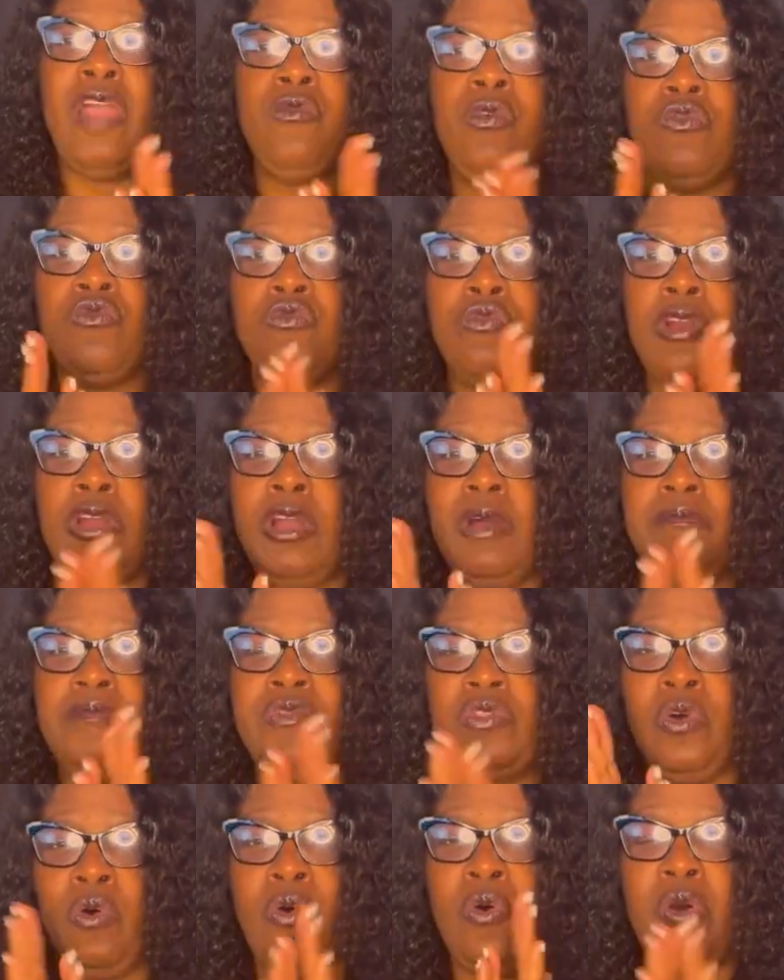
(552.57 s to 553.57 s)
will rub
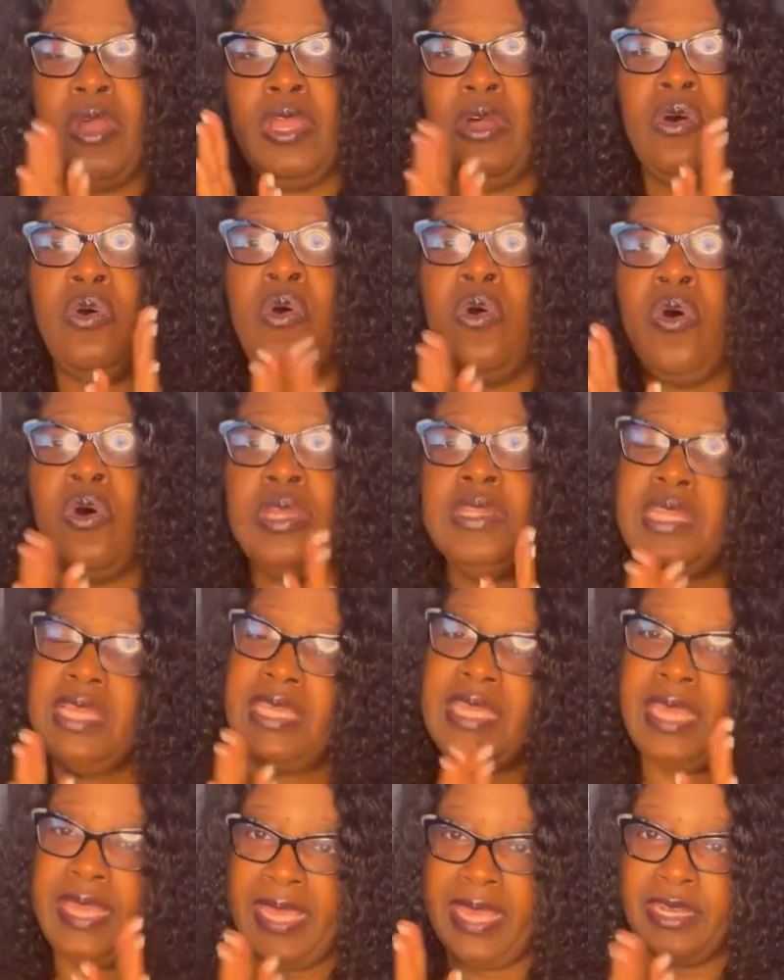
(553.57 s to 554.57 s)
the oil on the
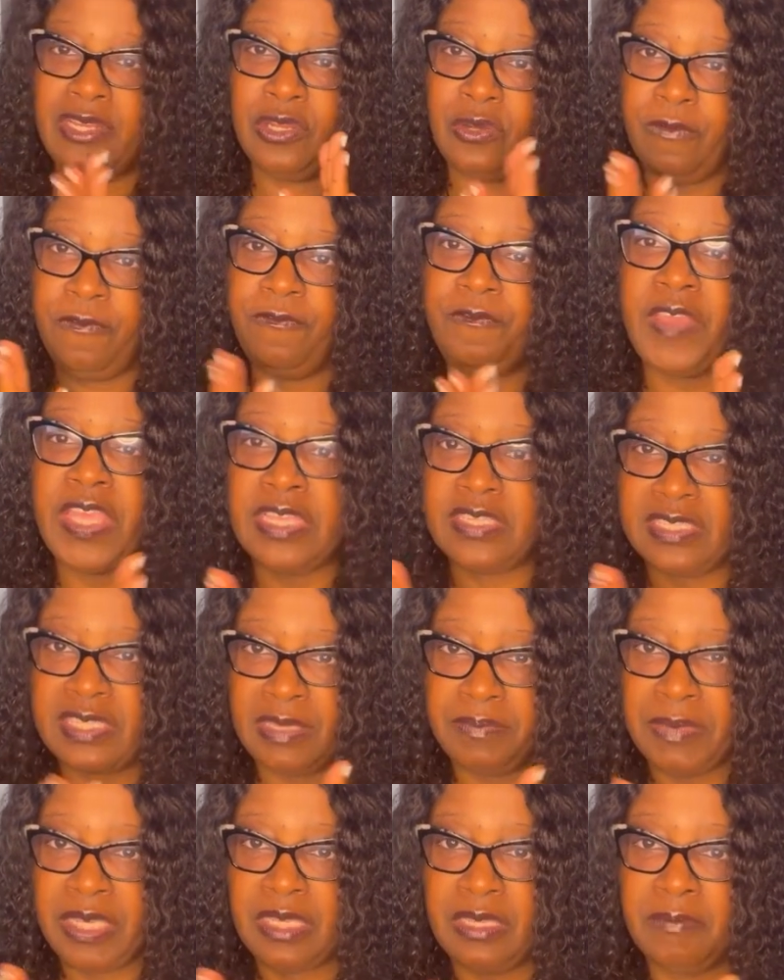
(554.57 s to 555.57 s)
candle
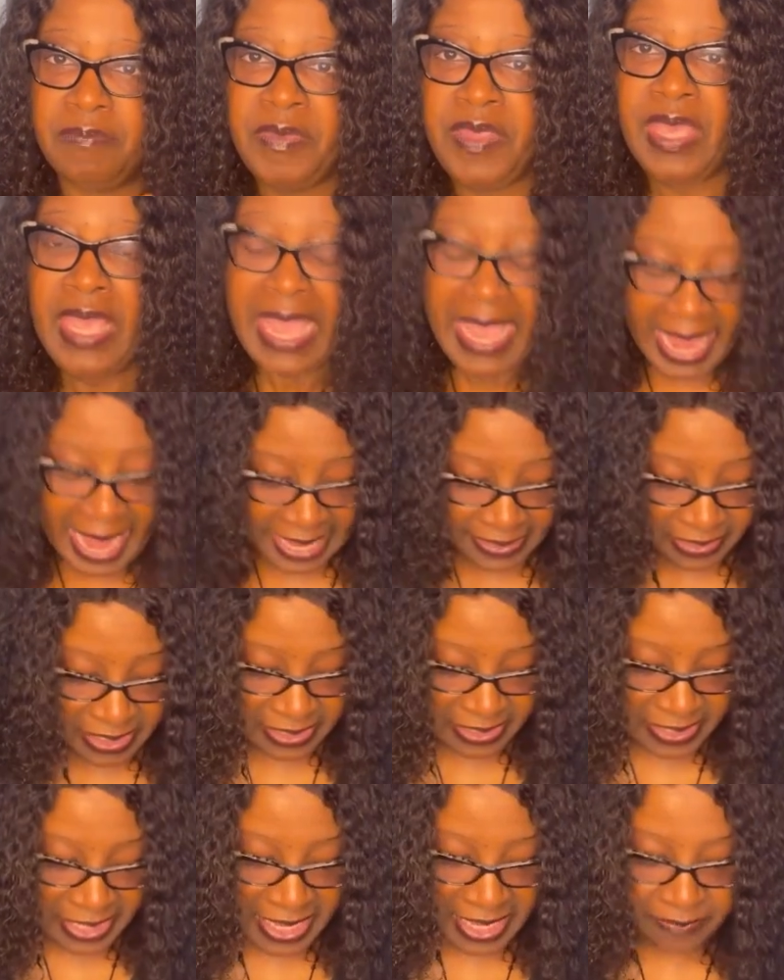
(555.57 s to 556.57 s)
facing me. At the
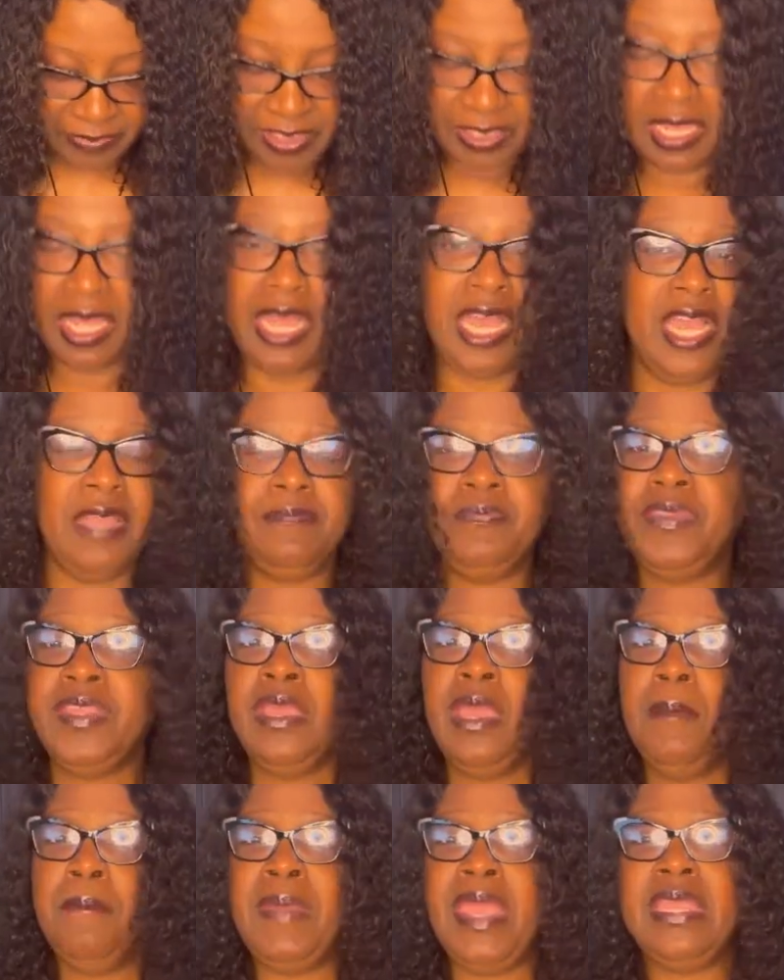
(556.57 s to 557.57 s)
same time,
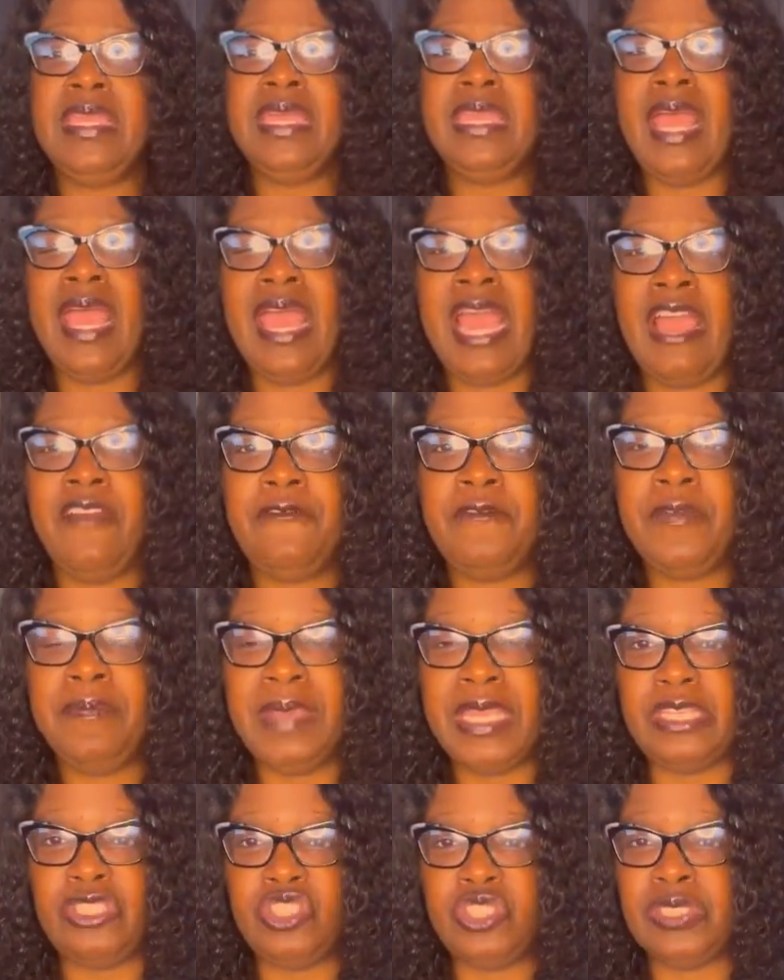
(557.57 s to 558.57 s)
make it an
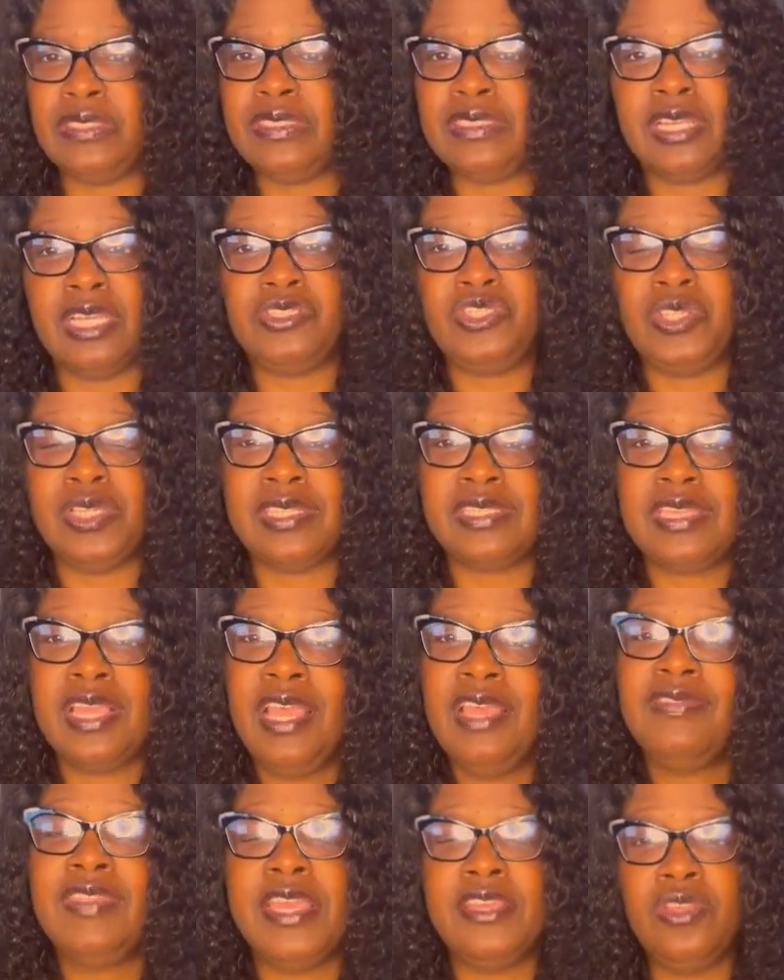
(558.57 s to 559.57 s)
affirmation such as,
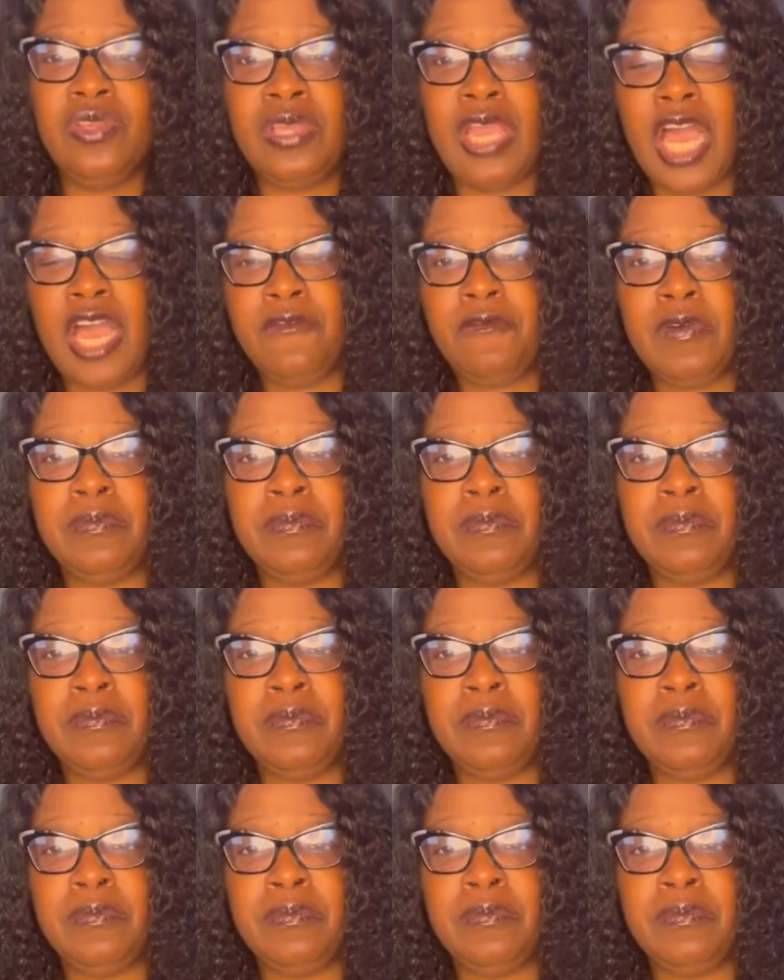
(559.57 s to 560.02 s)
thank you, God, for